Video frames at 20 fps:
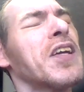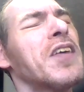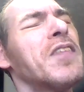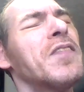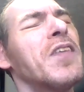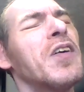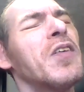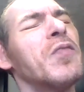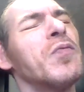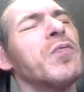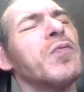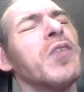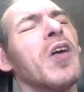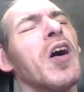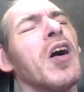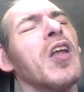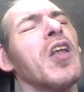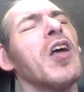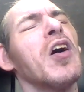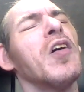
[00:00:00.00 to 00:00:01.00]
him a
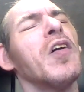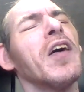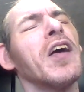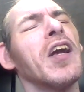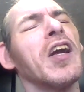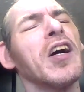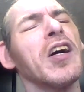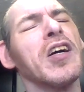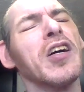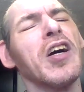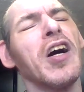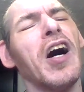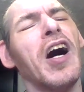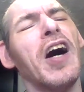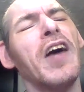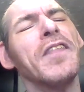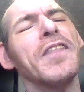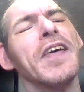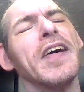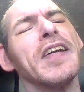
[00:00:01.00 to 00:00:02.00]
follow and a
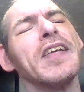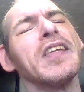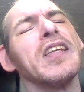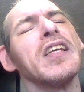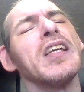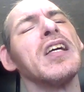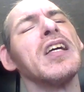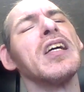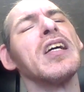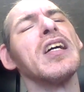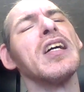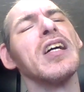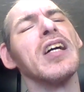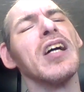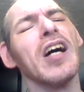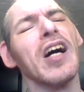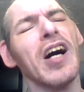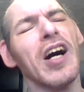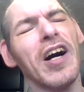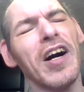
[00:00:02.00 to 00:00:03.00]
comment
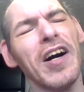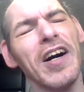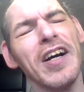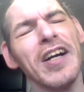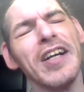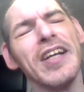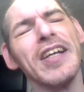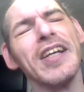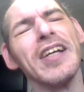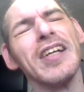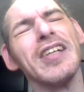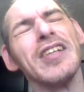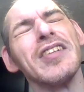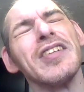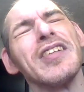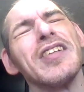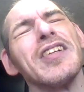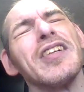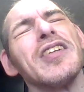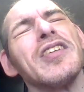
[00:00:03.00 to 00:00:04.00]
on his
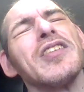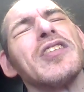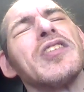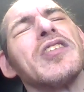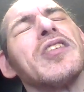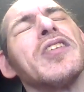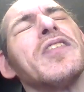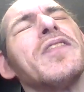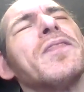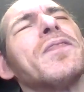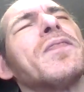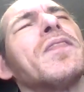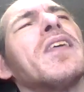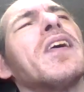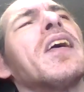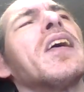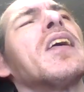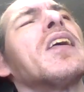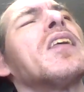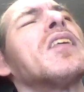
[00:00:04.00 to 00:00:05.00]
YouTube
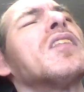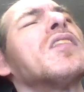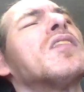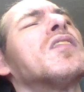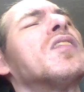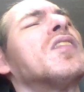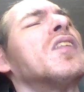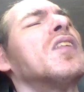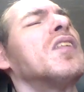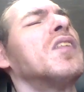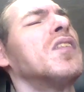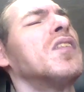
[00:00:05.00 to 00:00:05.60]
page?